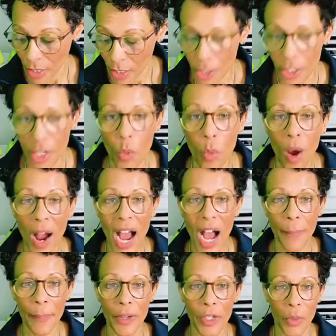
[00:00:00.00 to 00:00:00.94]
So what
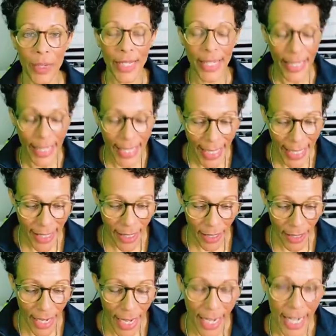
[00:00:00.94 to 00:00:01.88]
happens when you
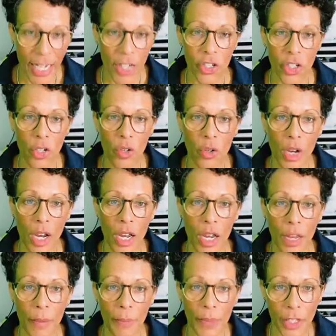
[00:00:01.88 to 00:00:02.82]
listen is
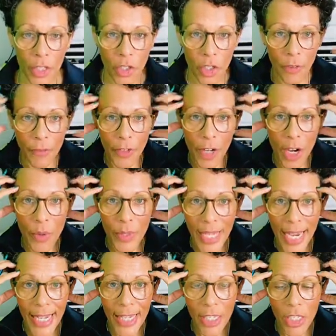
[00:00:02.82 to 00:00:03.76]
the stuff
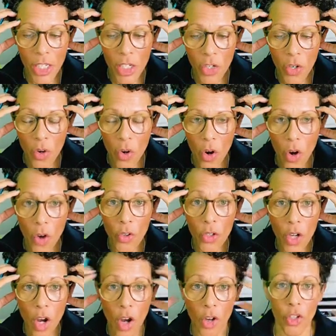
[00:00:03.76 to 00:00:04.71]
goes into your
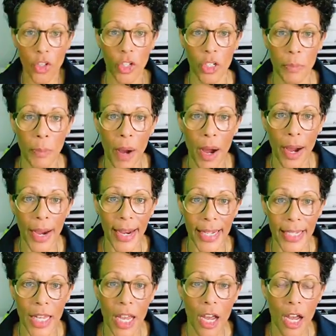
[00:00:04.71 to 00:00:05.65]
unconscious
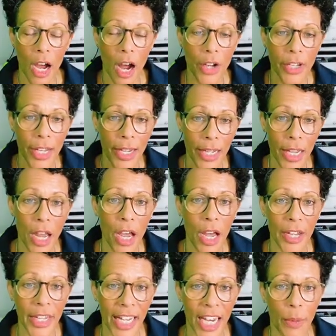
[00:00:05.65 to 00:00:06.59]
mind and you're
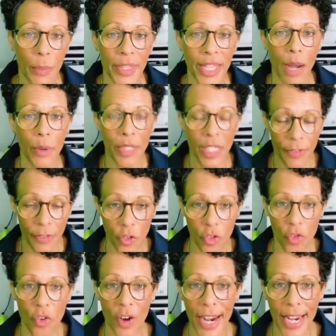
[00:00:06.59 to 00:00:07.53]
learning it without even
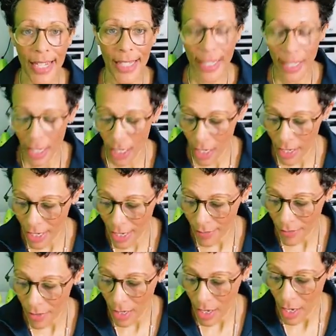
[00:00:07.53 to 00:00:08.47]
trying to learn it.